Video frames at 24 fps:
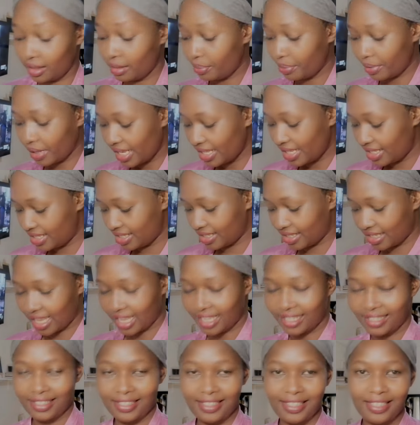The prices,
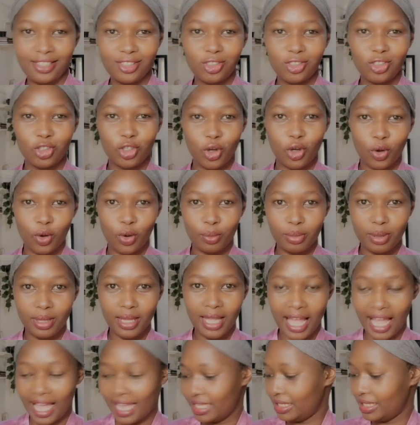guys. This shop
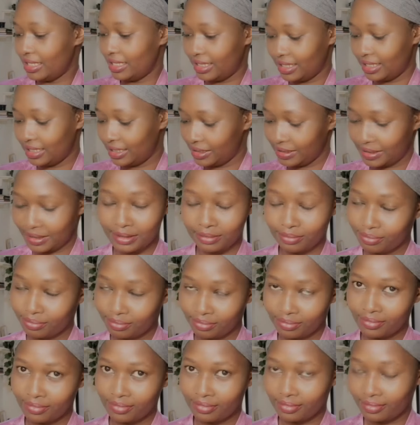has...
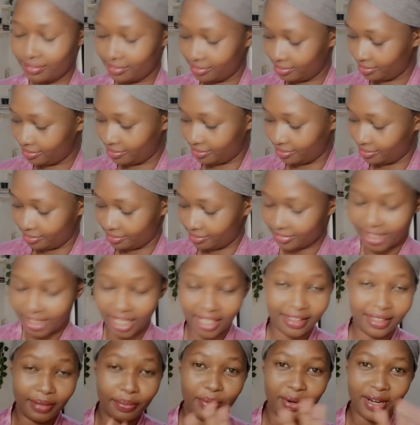
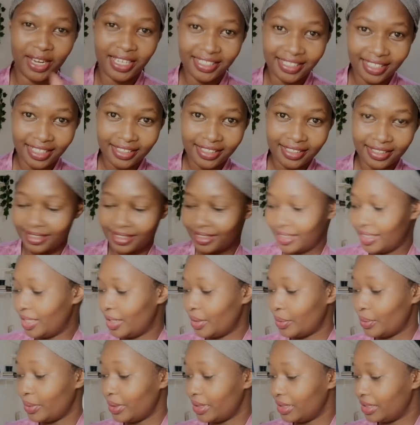the prices
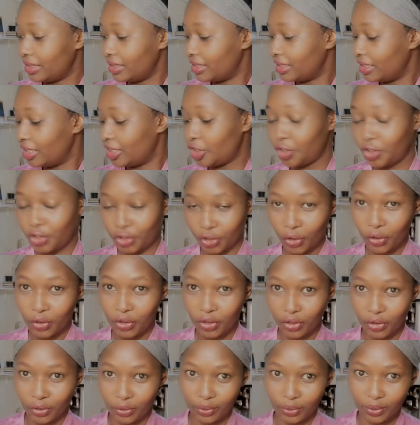will
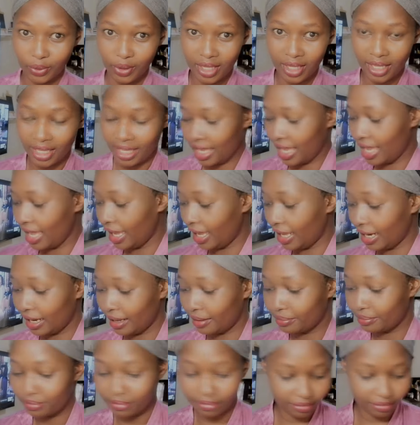shock you. And
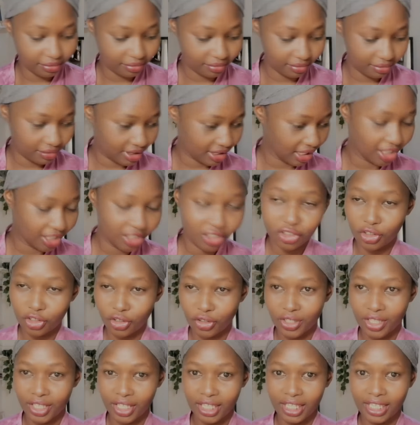I'm saying
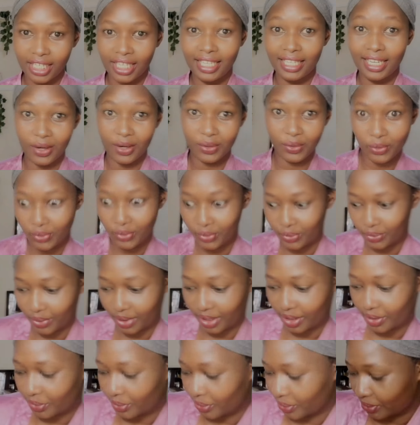shocking in a good
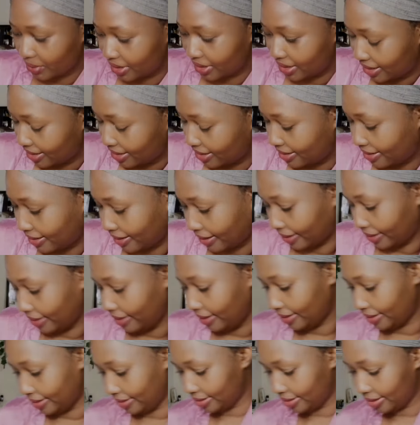way because,
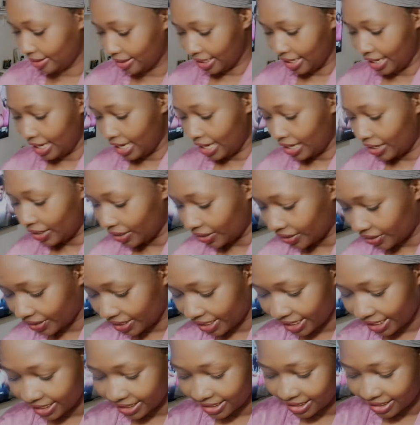hey. All
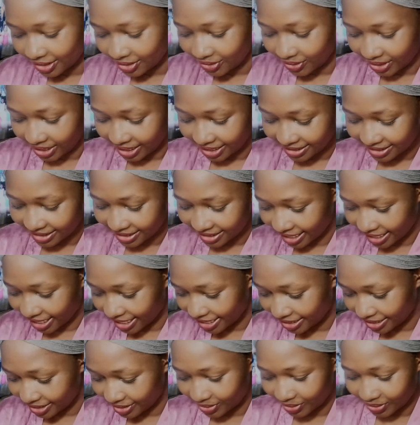right. So let's
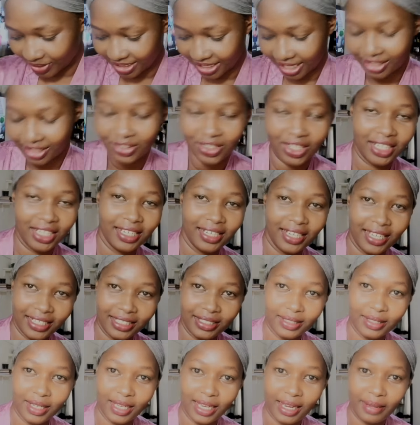get into it. Actually, let
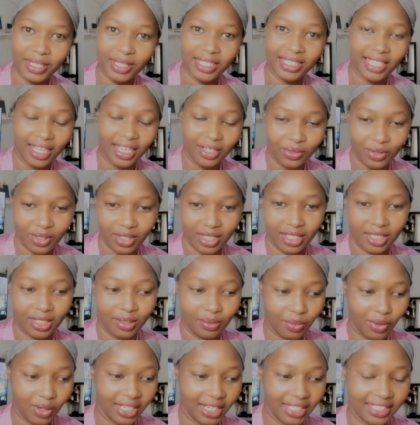me start with the
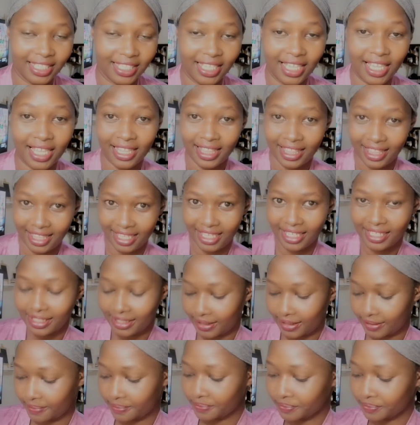smallest thing.